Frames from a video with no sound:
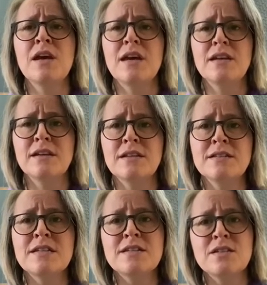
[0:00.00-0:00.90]
and
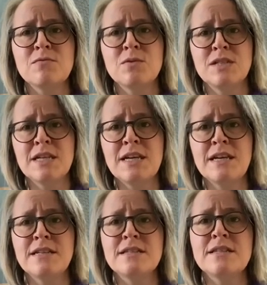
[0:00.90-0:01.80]
consistent
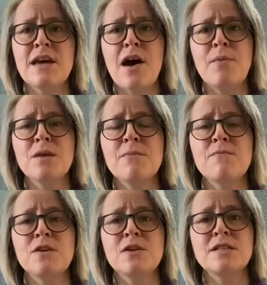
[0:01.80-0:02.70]
routines that help them
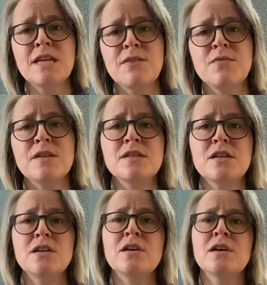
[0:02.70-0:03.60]
feel safe and
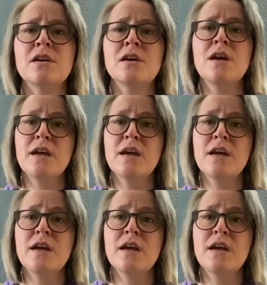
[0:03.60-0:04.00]
secure,